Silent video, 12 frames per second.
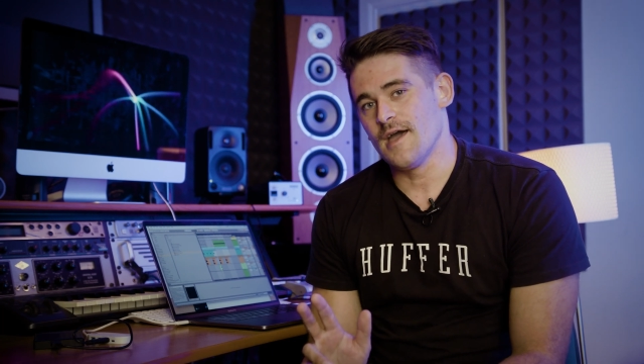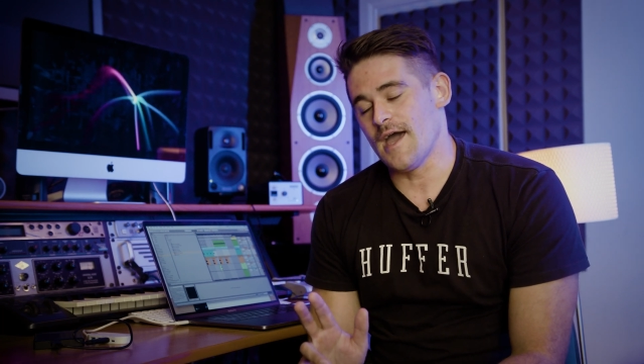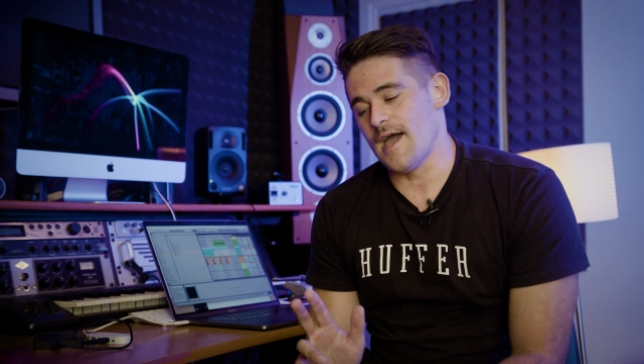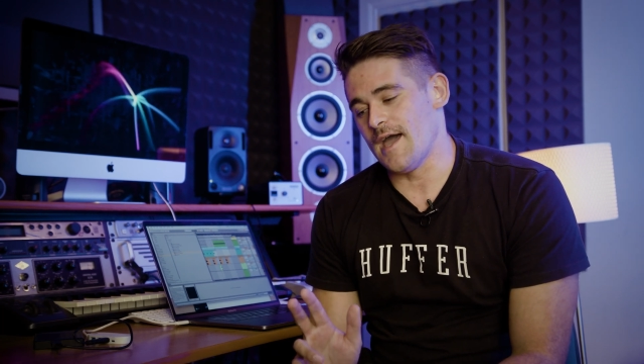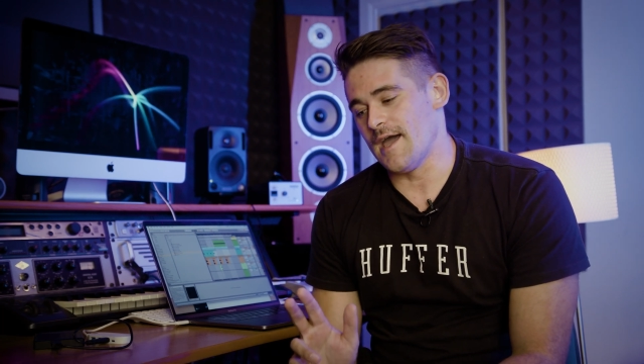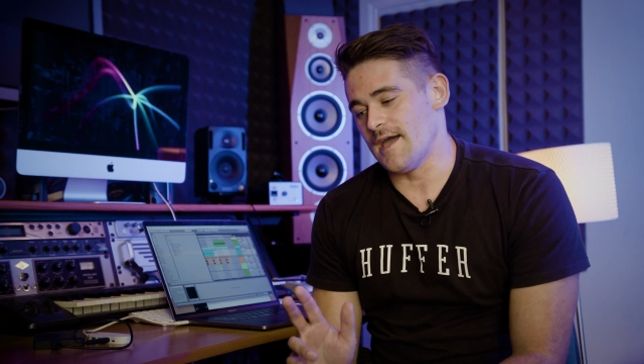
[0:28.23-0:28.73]

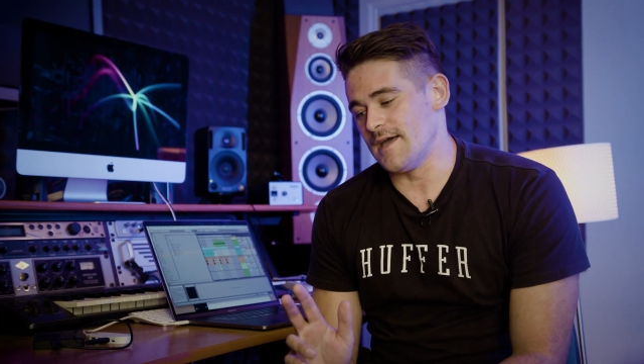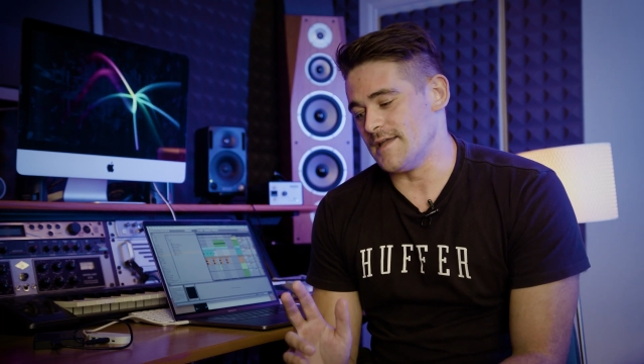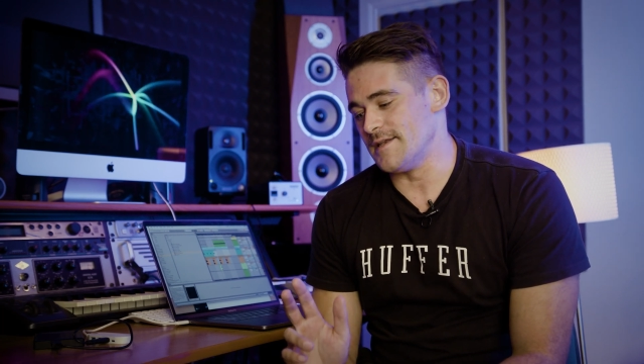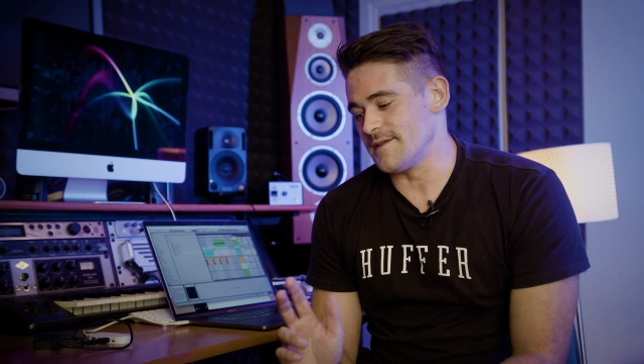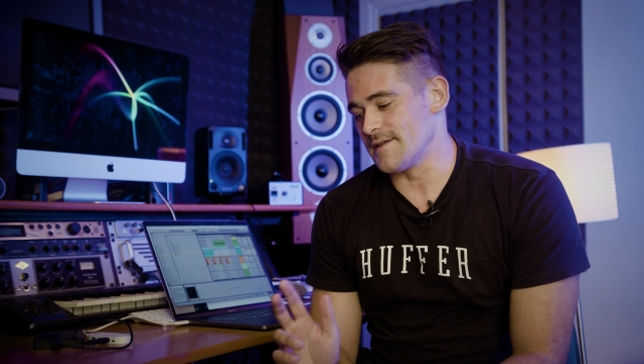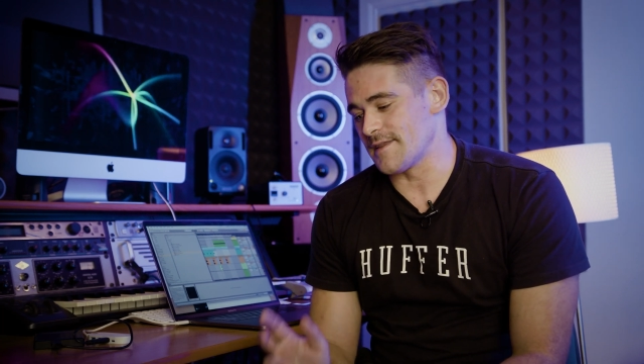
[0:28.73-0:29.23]

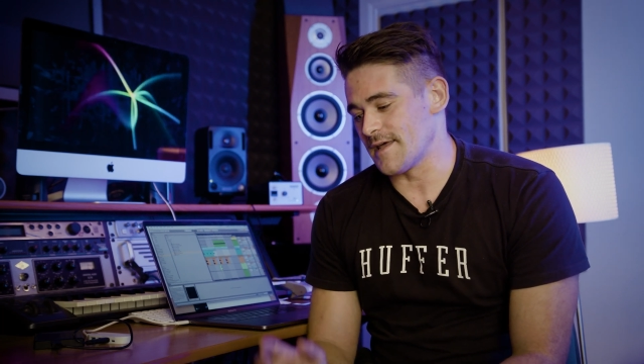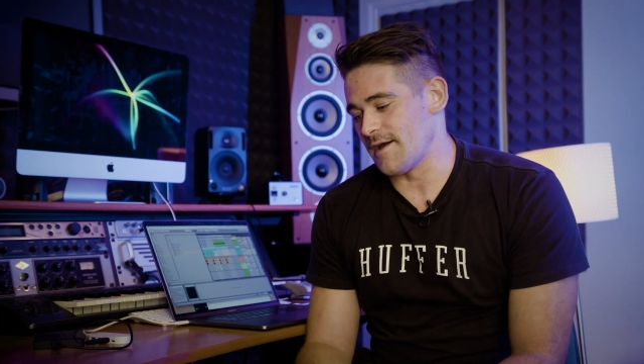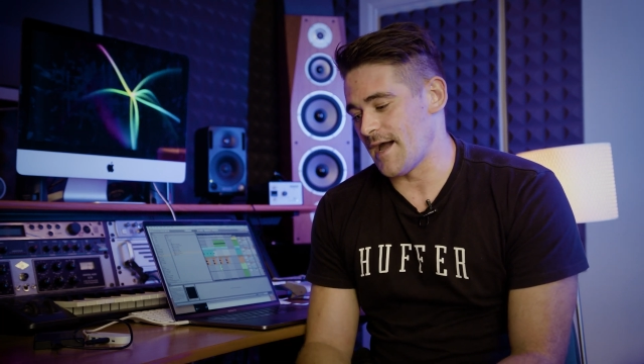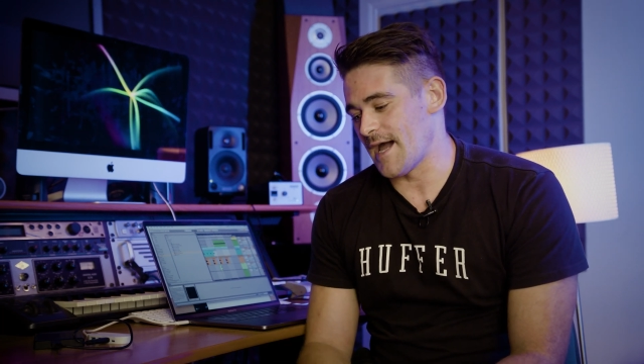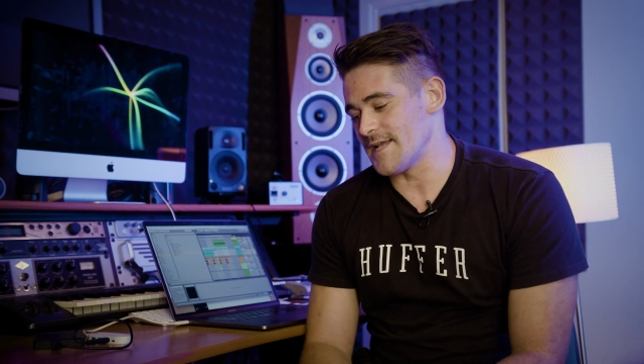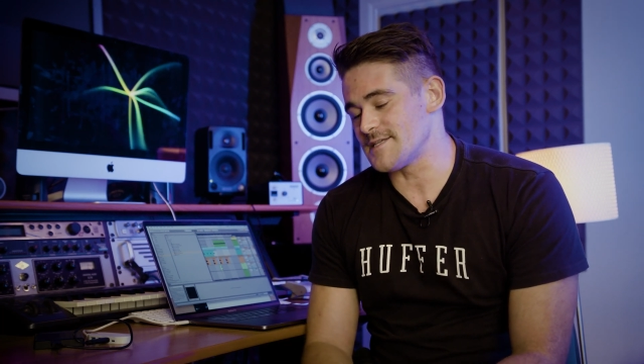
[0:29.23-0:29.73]
and
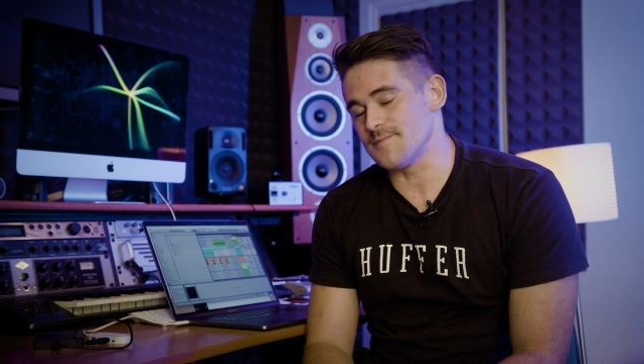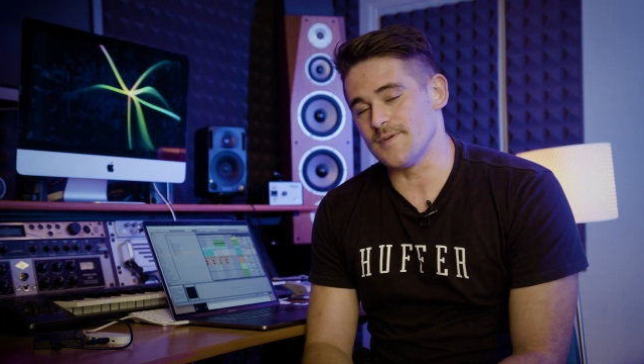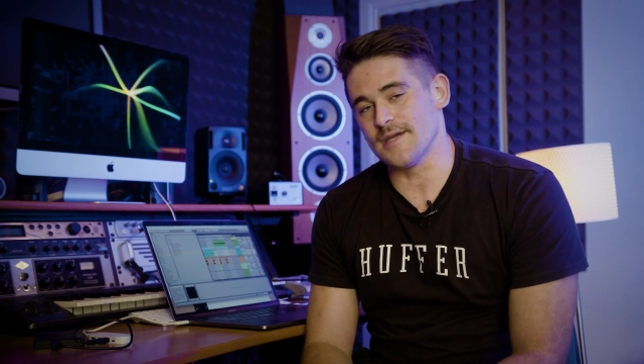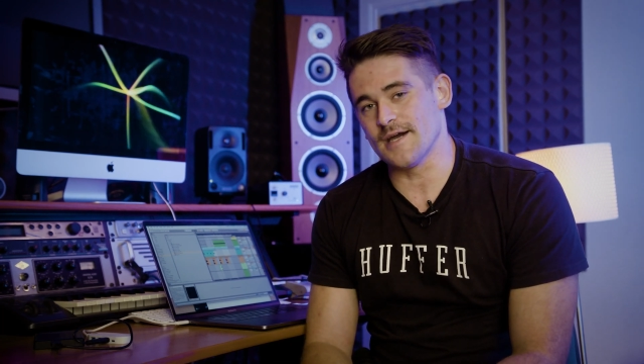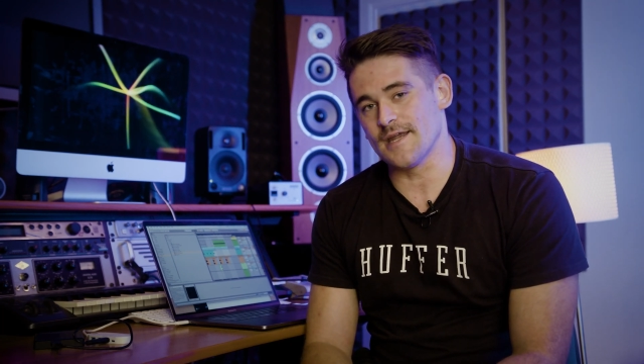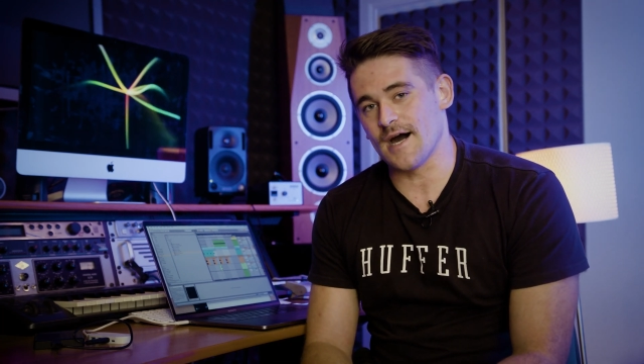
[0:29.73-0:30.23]
they had to
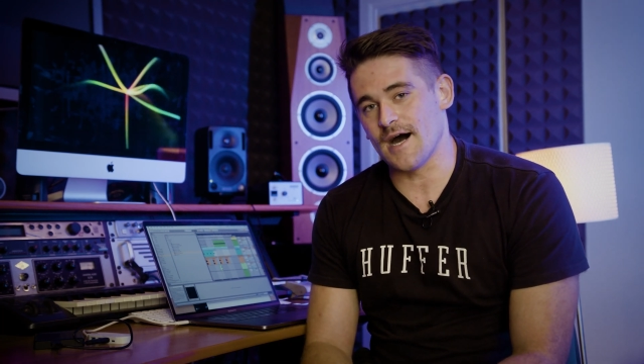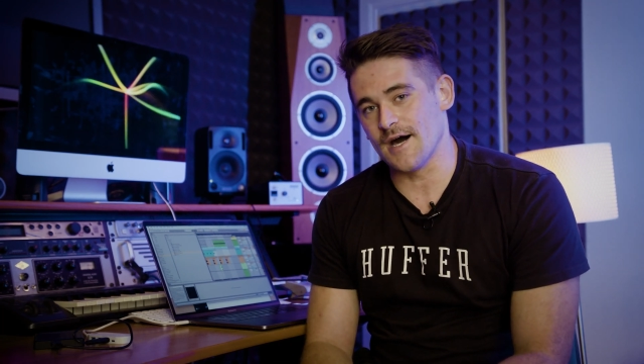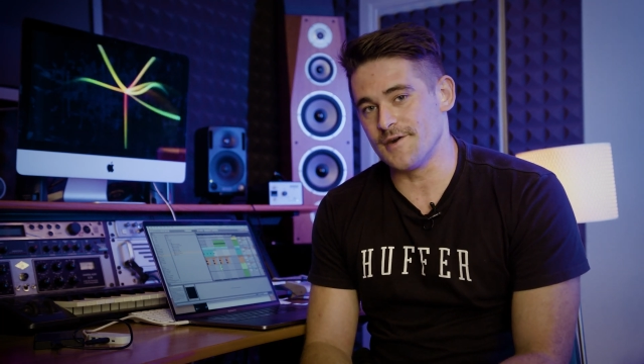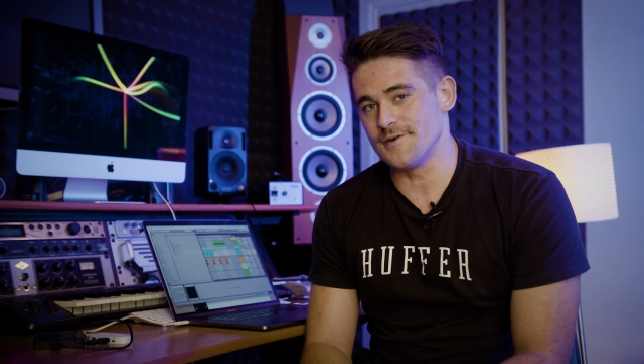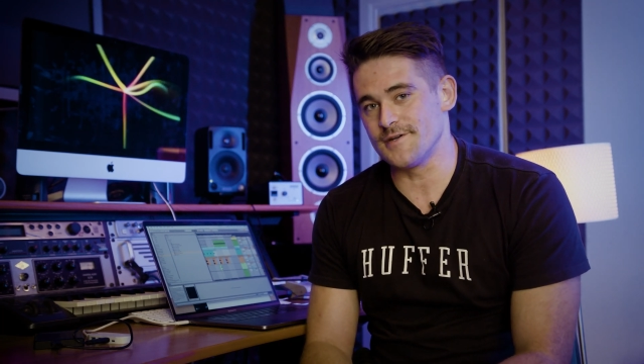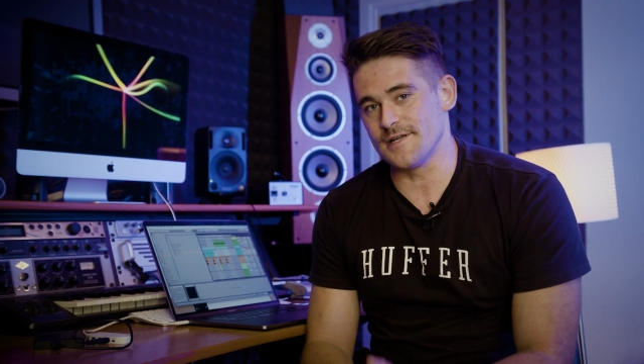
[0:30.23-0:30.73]
be at
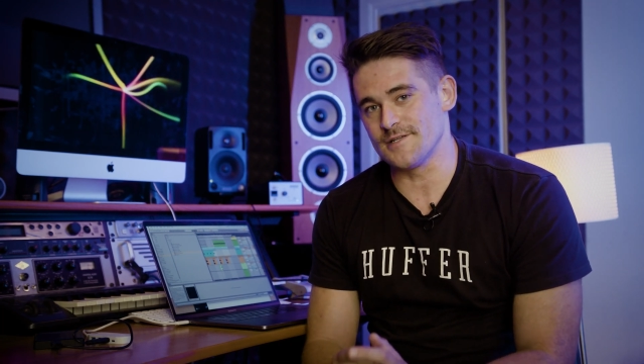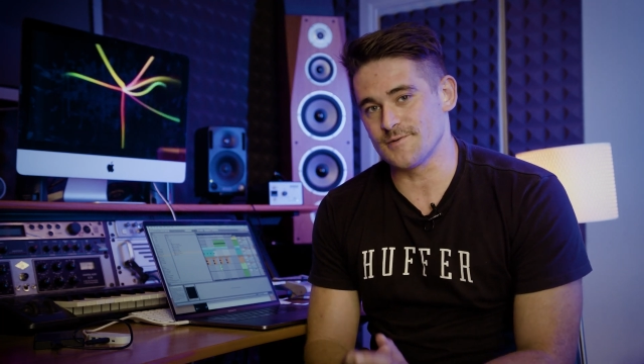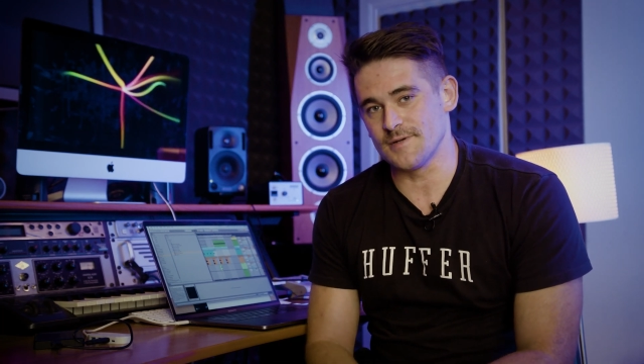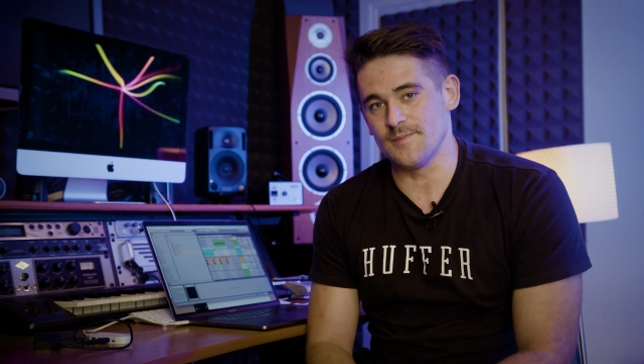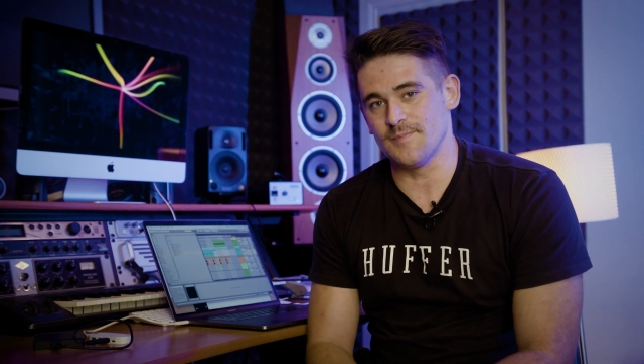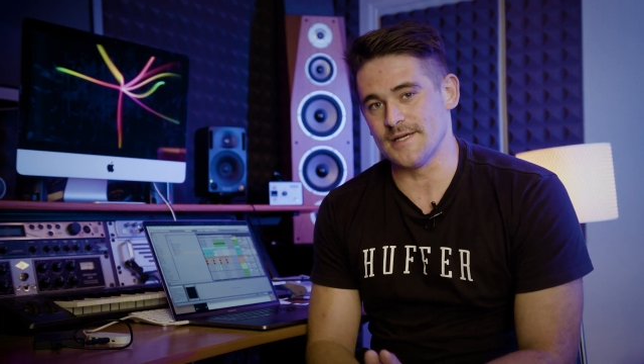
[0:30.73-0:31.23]

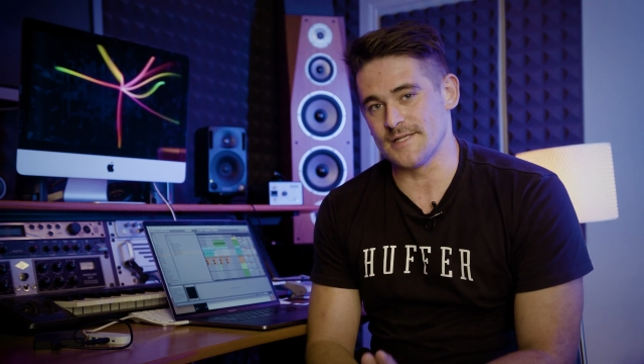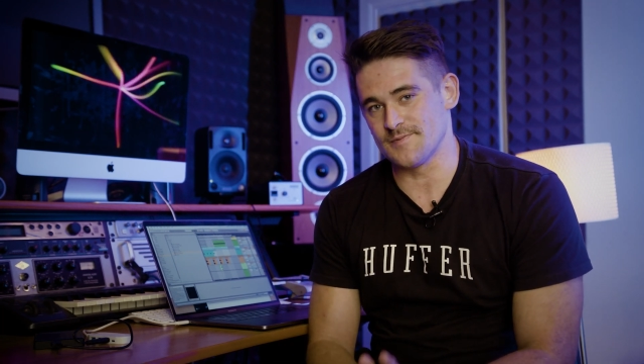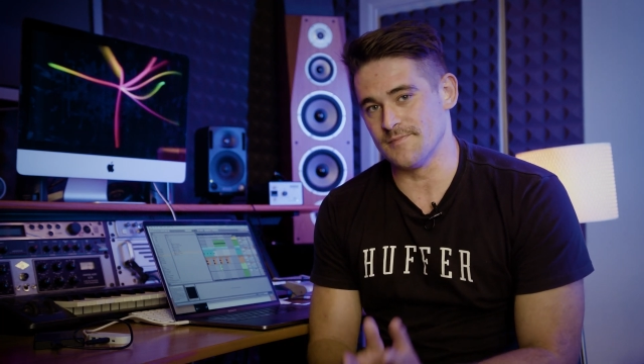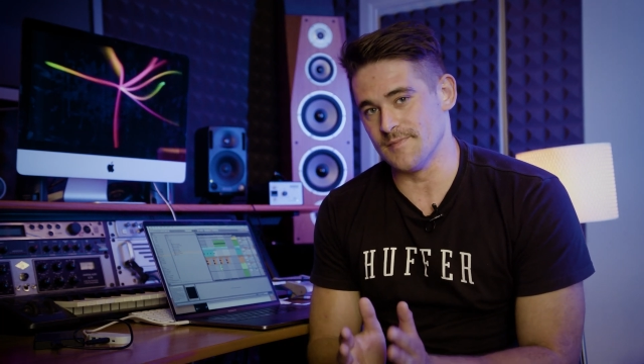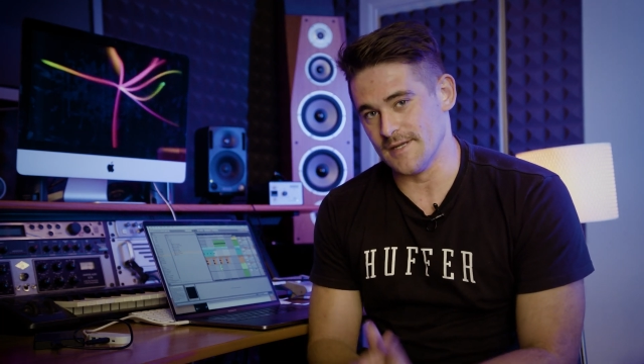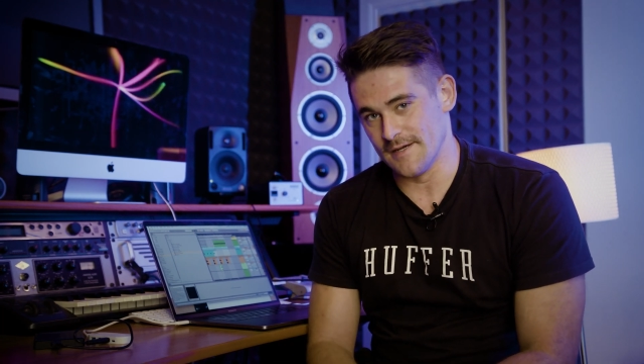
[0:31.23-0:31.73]
120 beats
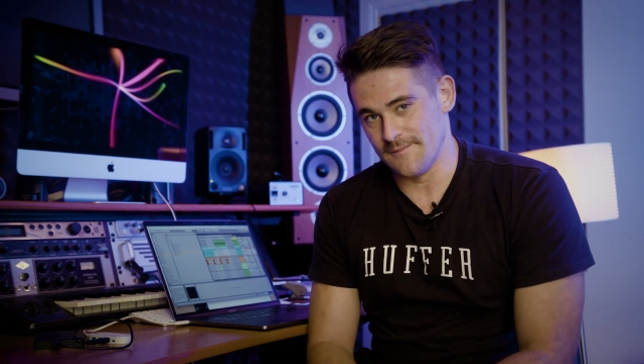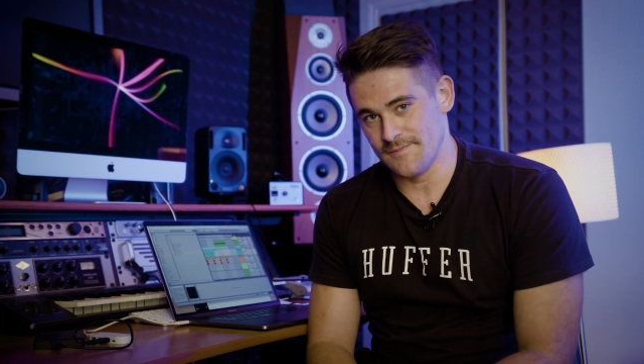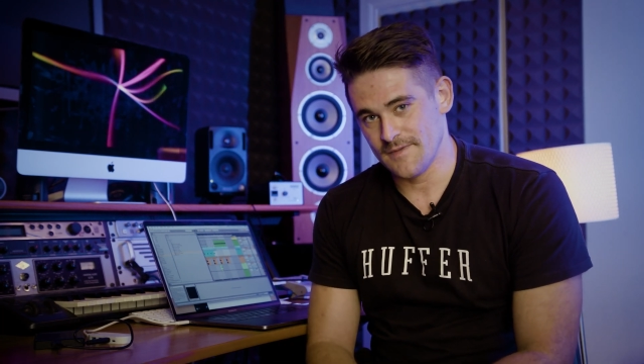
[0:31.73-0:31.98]
per minute.